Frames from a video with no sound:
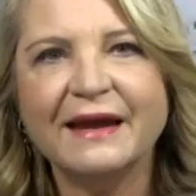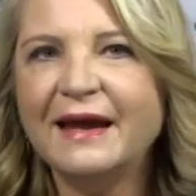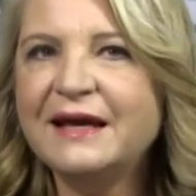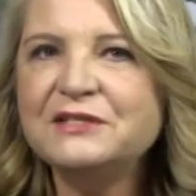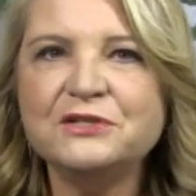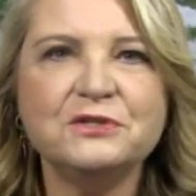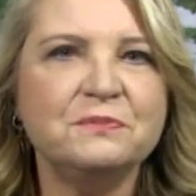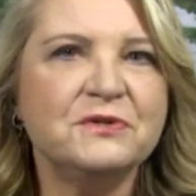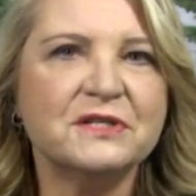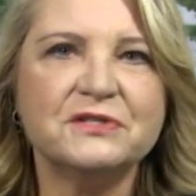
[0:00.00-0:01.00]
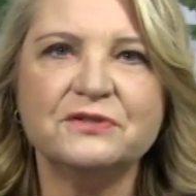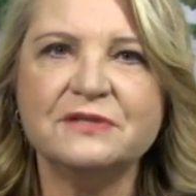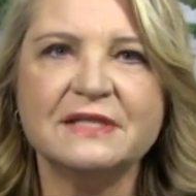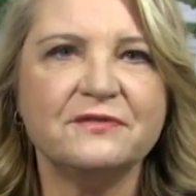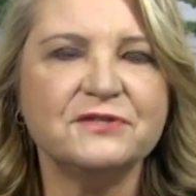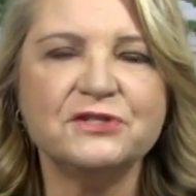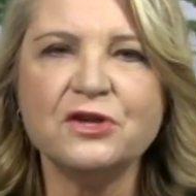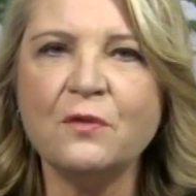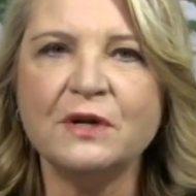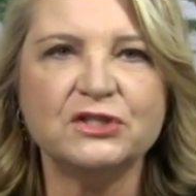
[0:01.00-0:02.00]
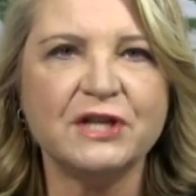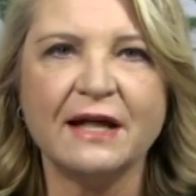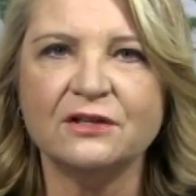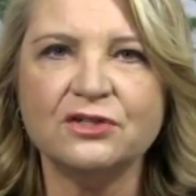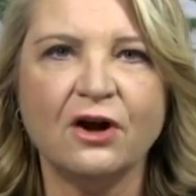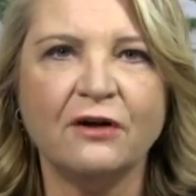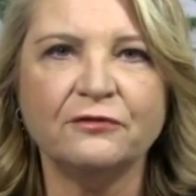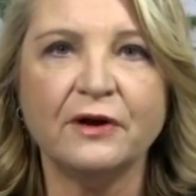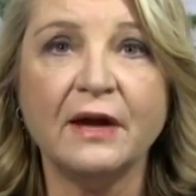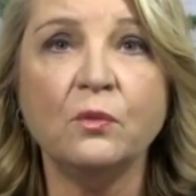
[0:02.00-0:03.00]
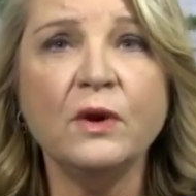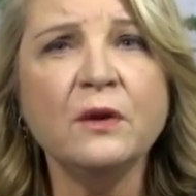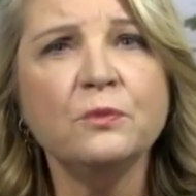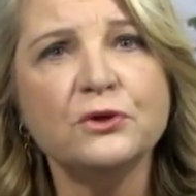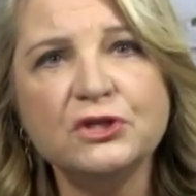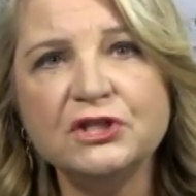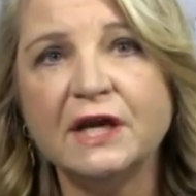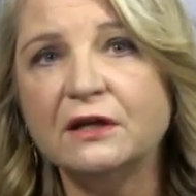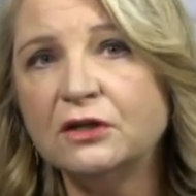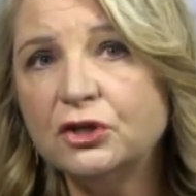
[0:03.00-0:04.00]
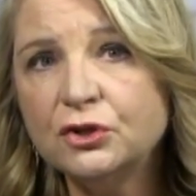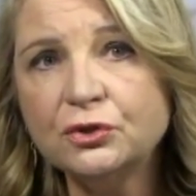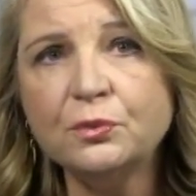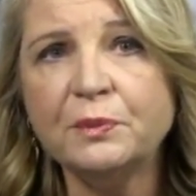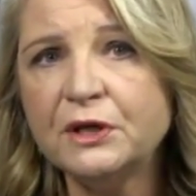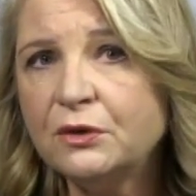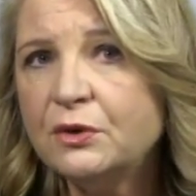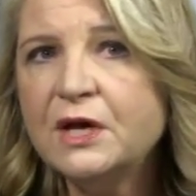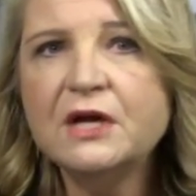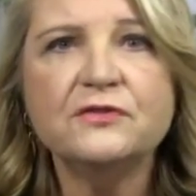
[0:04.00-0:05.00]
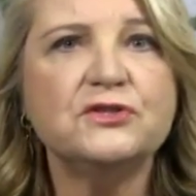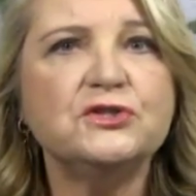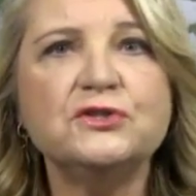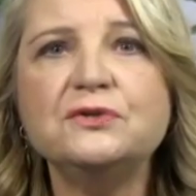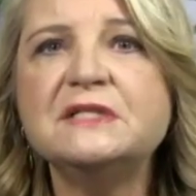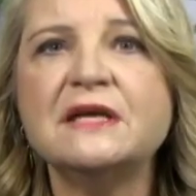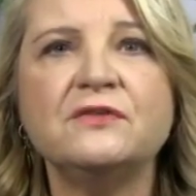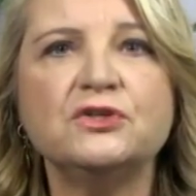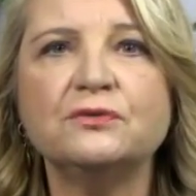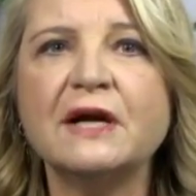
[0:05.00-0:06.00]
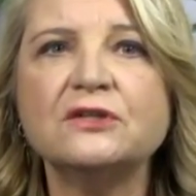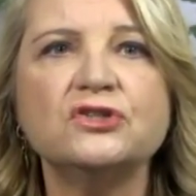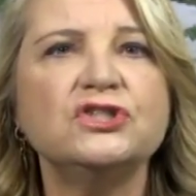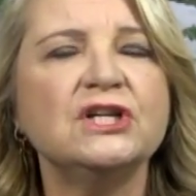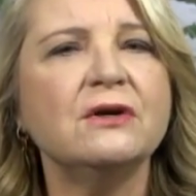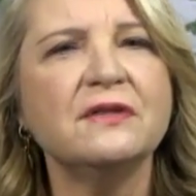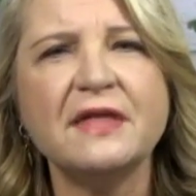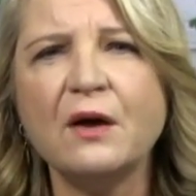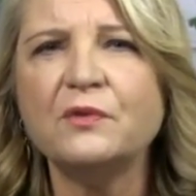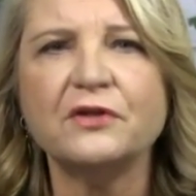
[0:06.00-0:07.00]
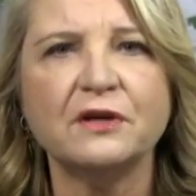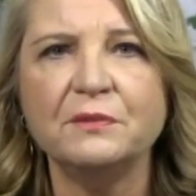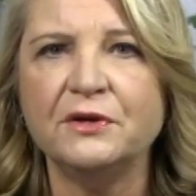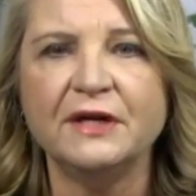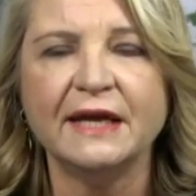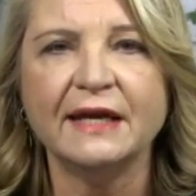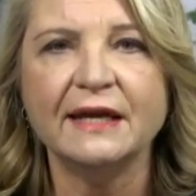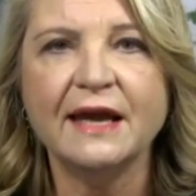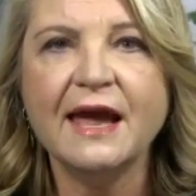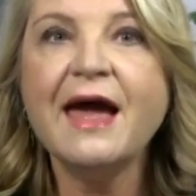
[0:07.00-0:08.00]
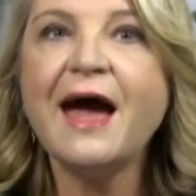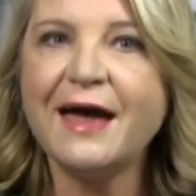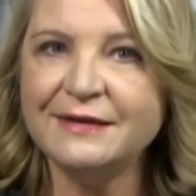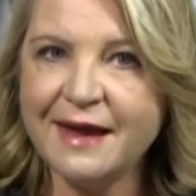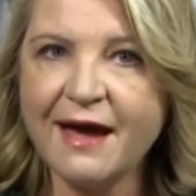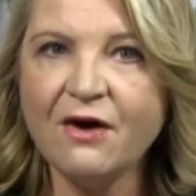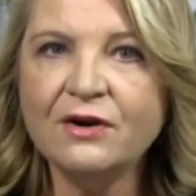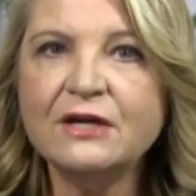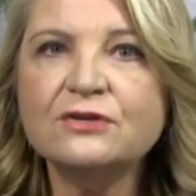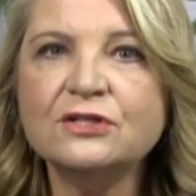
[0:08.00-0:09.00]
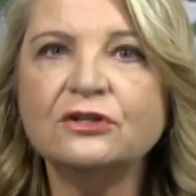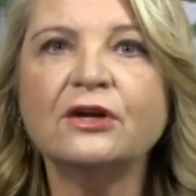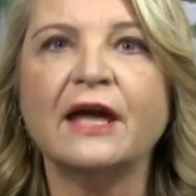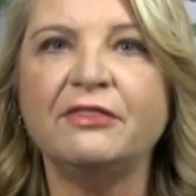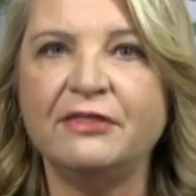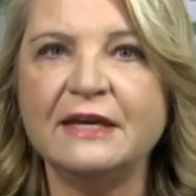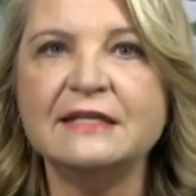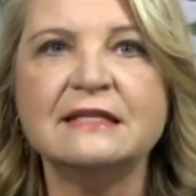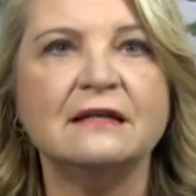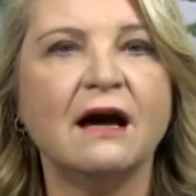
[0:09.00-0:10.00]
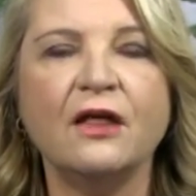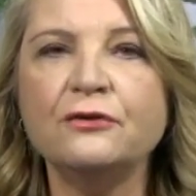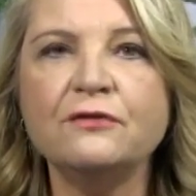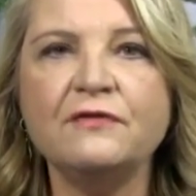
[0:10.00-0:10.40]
Festival. SU's music students have so much talent to offer, and we appreciate you, Bill, the students, and the directors sharing that with the community. And now, here's a look at these and other